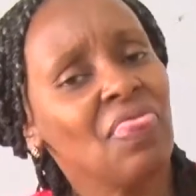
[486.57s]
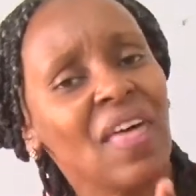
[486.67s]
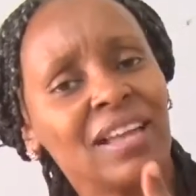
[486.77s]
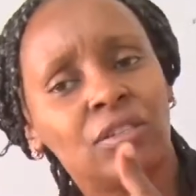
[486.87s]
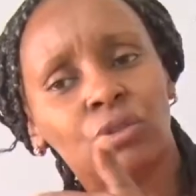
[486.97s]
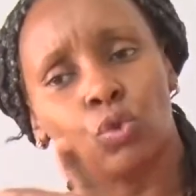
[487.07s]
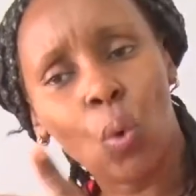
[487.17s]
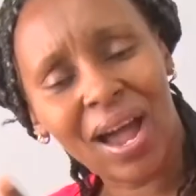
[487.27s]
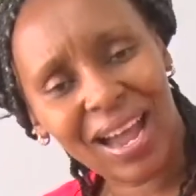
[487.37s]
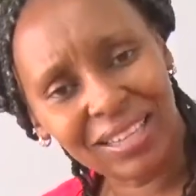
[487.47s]
that to
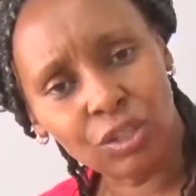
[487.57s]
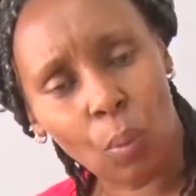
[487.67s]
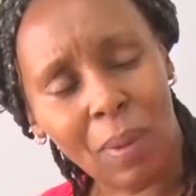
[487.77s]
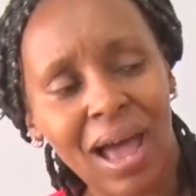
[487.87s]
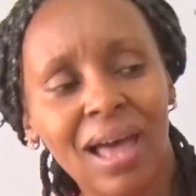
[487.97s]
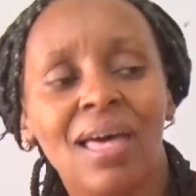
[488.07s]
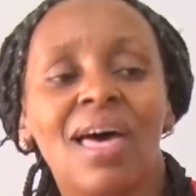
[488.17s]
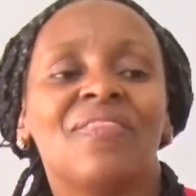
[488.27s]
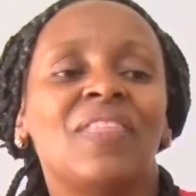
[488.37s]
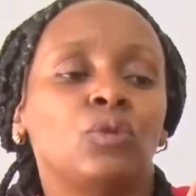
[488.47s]
a customer
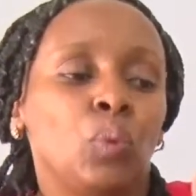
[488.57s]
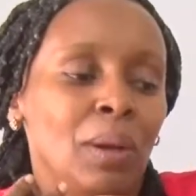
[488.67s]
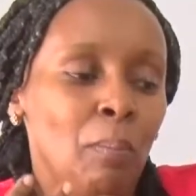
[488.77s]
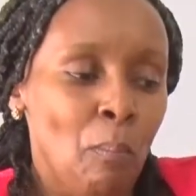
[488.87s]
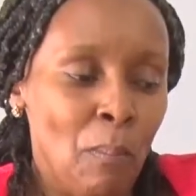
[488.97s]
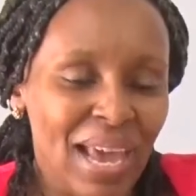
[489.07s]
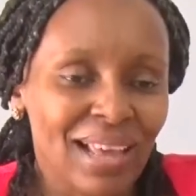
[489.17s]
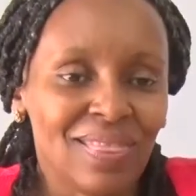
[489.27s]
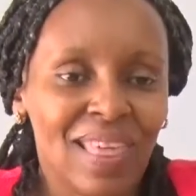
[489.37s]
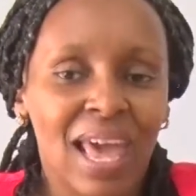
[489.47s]
that will
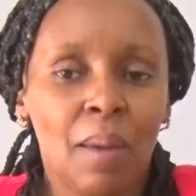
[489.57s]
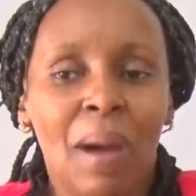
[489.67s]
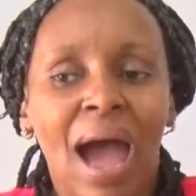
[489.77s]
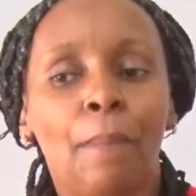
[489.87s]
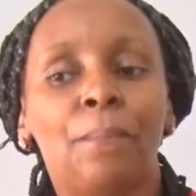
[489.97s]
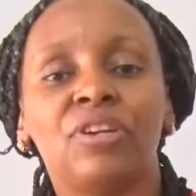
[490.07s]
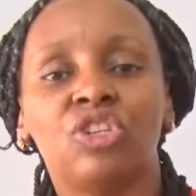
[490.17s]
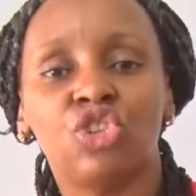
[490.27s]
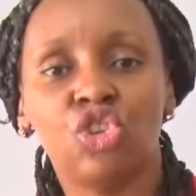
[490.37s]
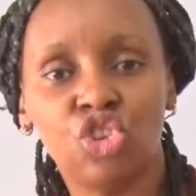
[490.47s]
make them
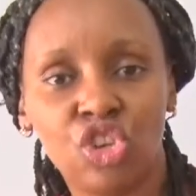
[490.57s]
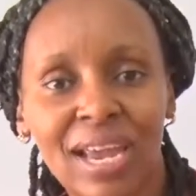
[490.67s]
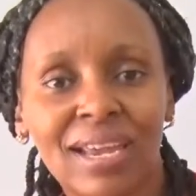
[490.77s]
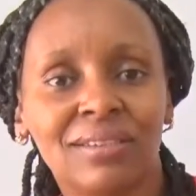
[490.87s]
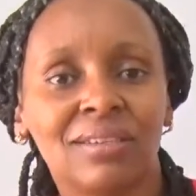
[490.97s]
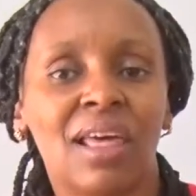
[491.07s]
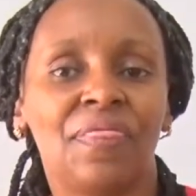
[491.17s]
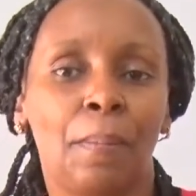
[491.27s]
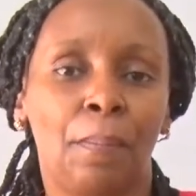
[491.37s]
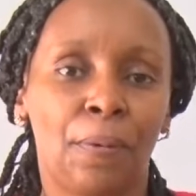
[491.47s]
appreciate
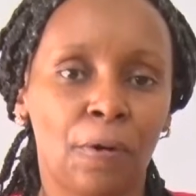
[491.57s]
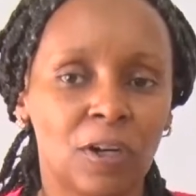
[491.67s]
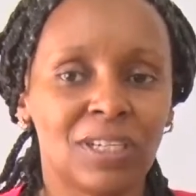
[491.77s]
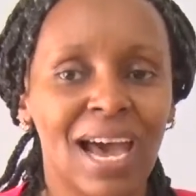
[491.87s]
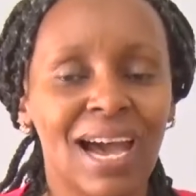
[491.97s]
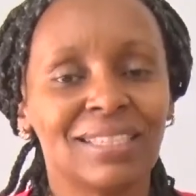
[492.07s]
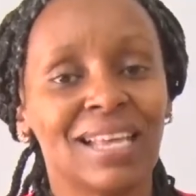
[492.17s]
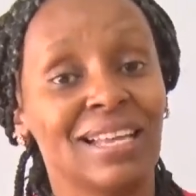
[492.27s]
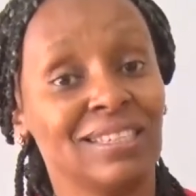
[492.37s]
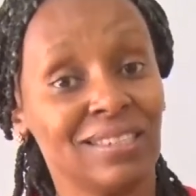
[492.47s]
the product
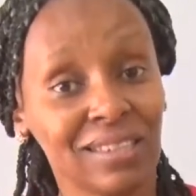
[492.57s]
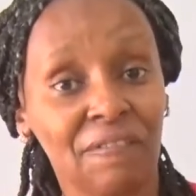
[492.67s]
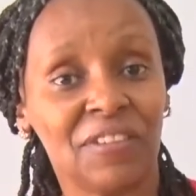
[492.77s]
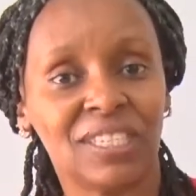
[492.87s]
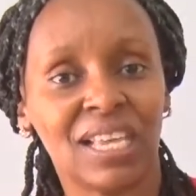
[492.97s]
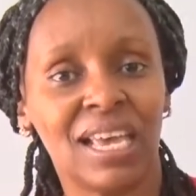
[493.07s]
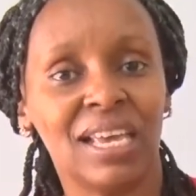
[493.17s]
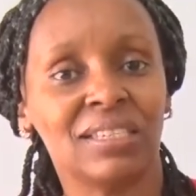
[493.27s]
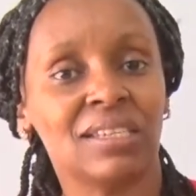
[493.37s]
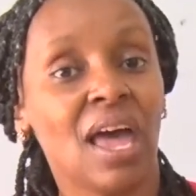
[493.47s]
and
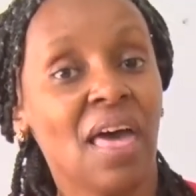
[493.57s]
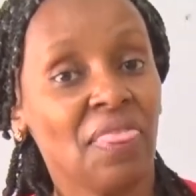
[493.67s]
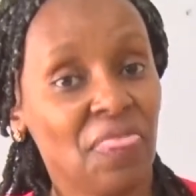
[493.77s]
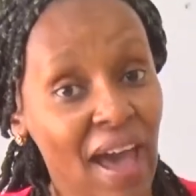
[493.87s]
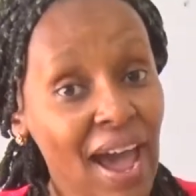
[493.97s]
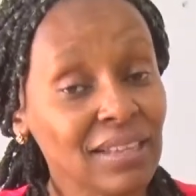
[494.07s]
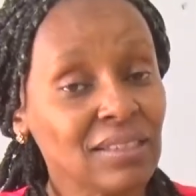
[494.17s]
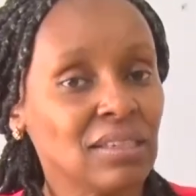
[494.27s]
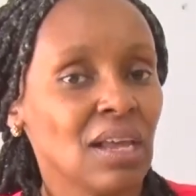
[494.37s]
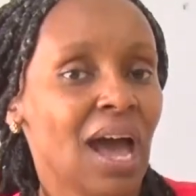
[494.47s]
services that